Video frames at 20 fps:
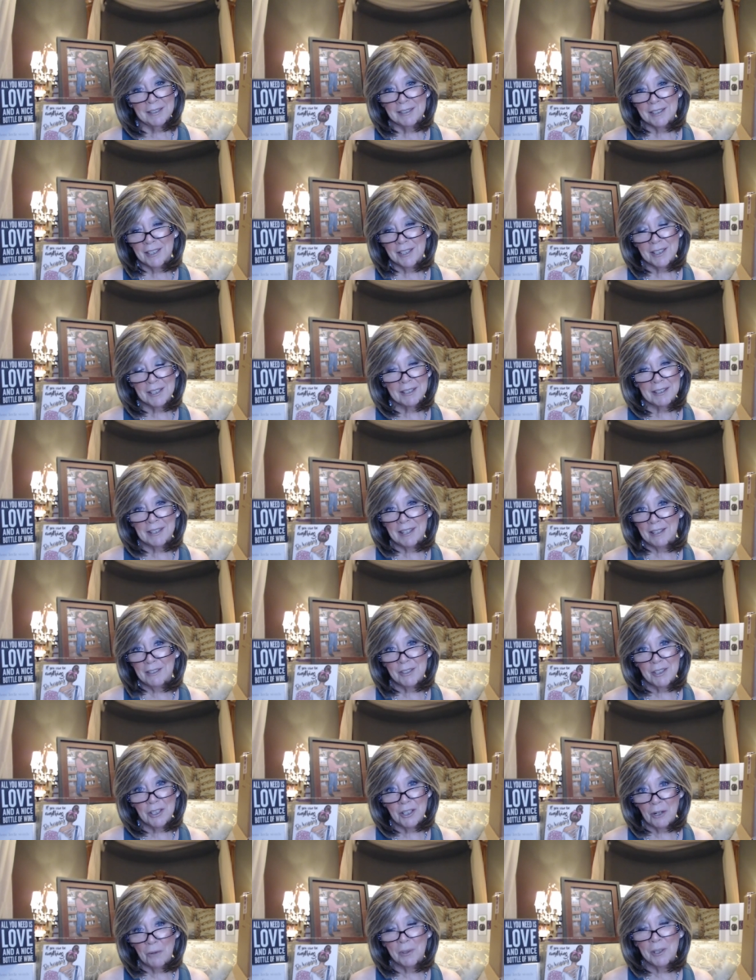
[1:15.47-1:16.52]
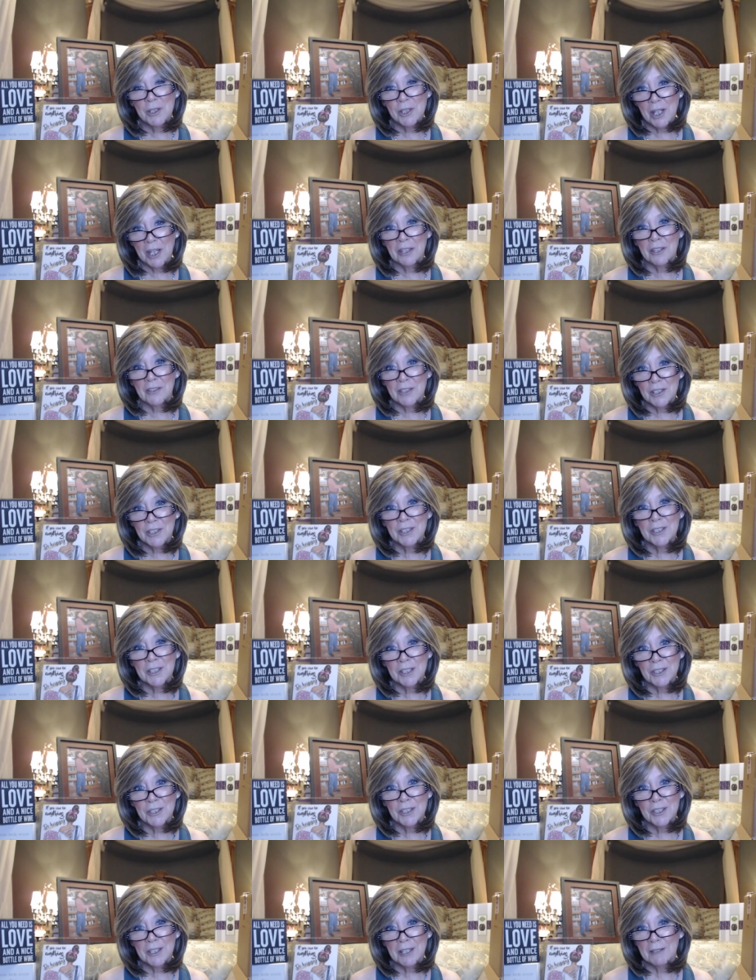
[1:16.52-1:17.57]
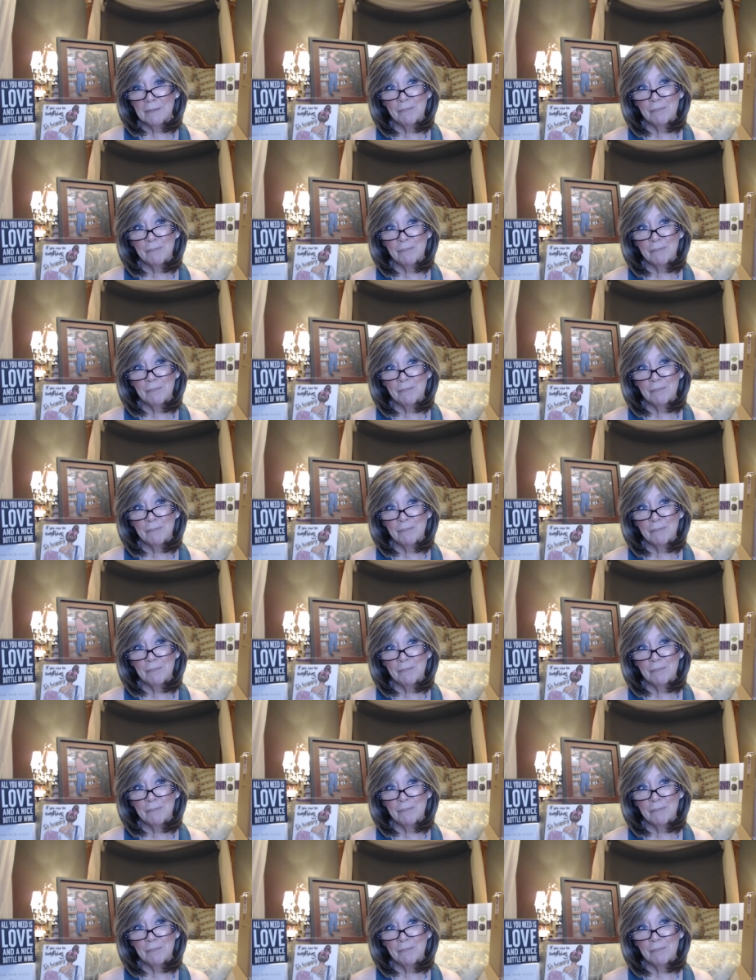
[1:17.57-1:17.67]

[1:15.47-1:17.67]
just getting to know each other is just